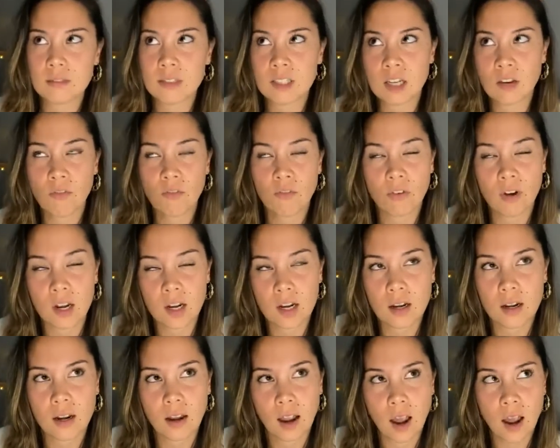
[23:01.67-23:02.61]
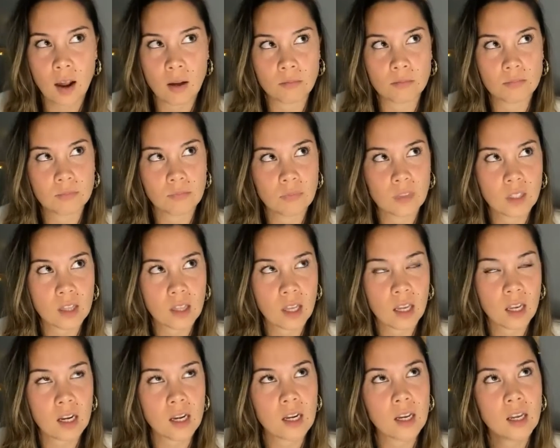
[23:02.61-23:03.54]
different
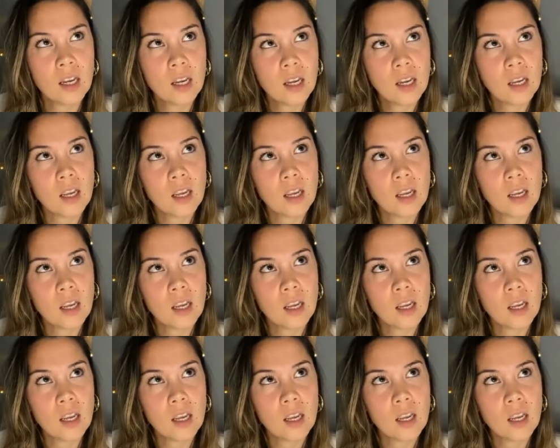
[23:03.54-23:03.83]
than,